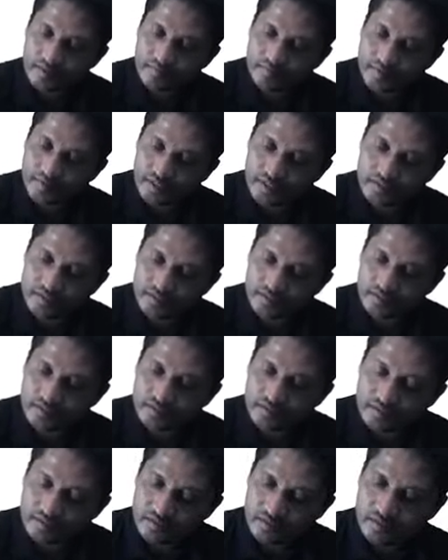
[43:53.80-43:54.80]
plus,
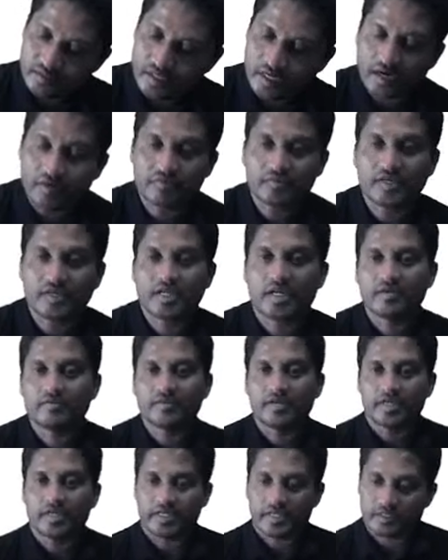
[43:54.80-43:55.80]
after
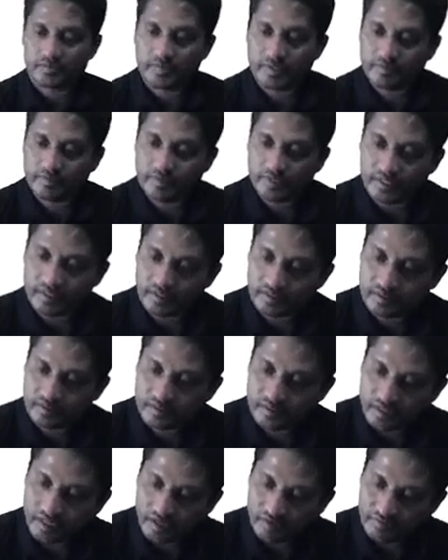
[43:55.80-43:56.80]
a1 it is b1,
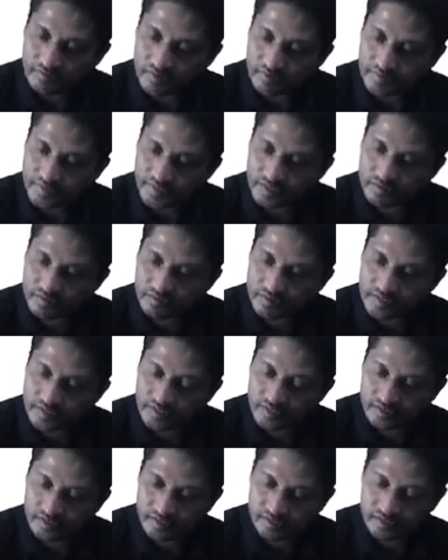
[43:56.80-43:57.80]
after b2 it
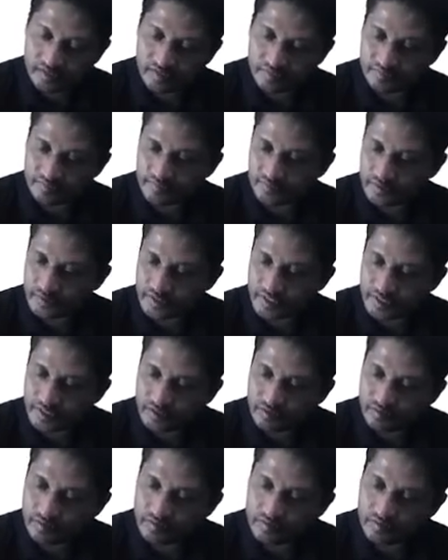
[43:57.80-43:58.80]
is
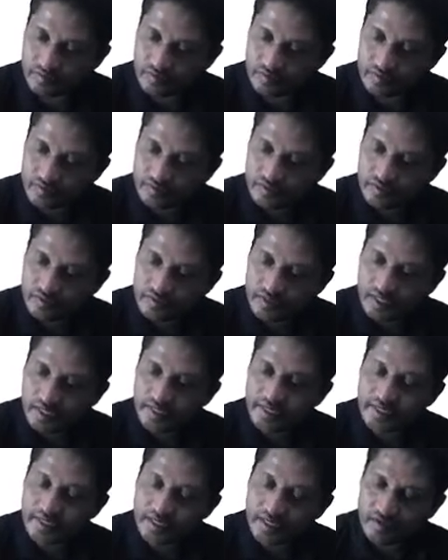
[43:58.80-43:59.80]
c2,
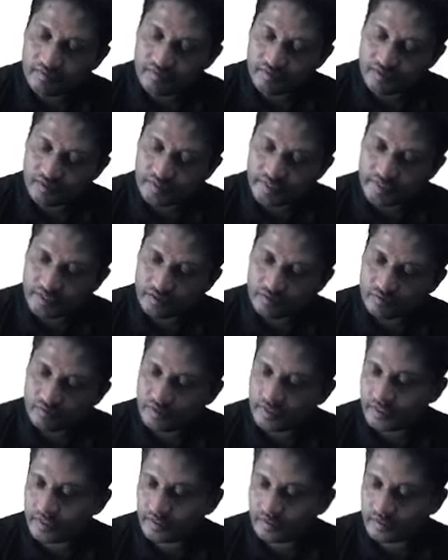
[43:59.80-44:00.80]
again after
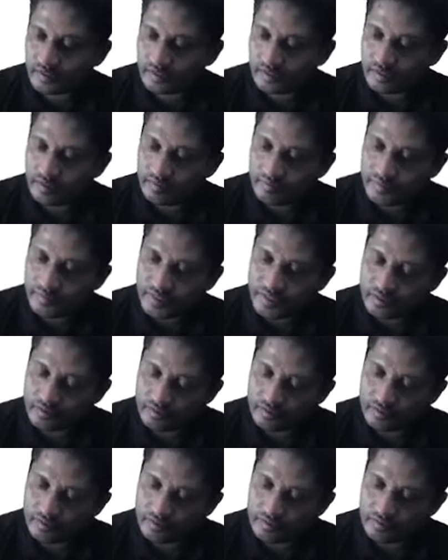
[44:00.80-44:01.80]
a2 it is
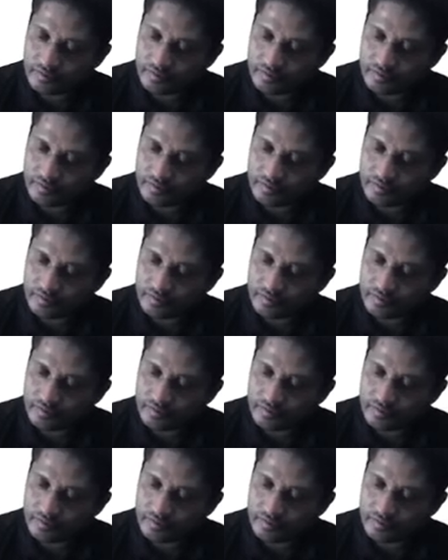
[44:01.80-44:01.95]
b2,